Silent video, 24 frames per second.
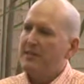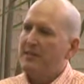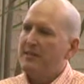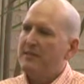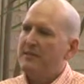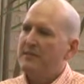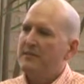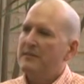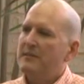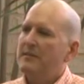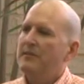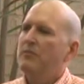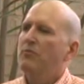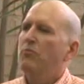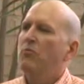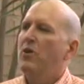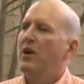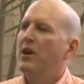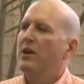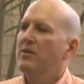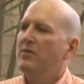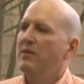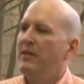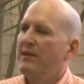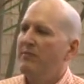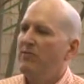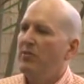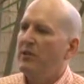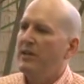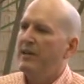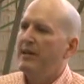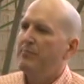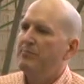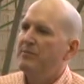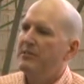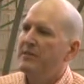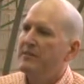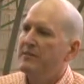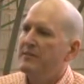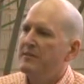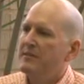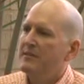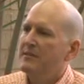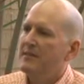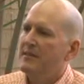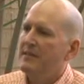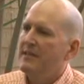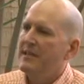the water level up to
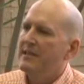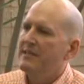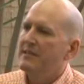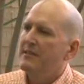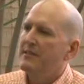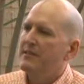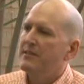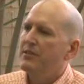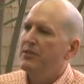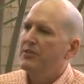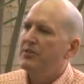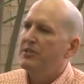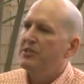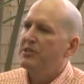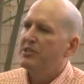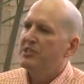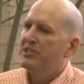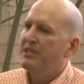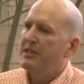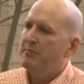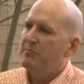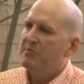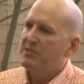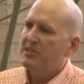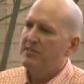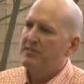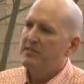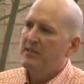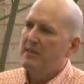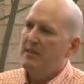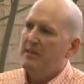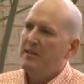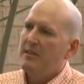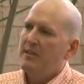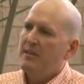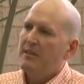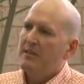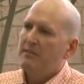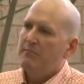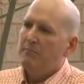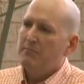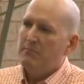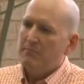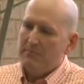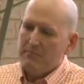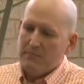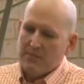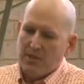let the Union ships
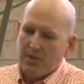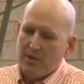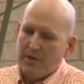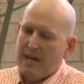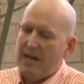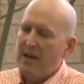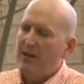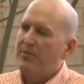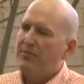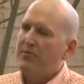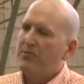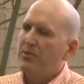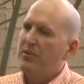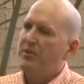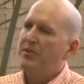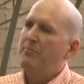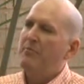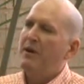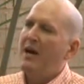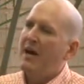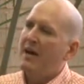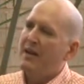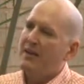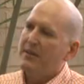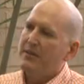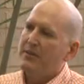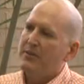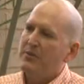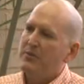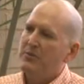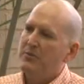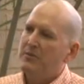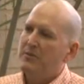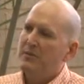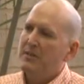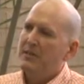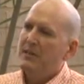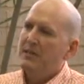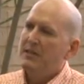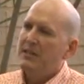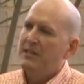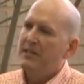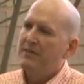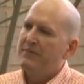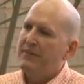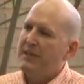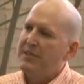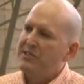go down through the bayou,
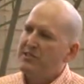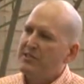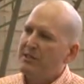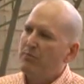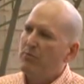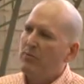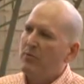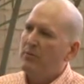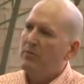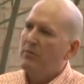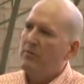and eventually,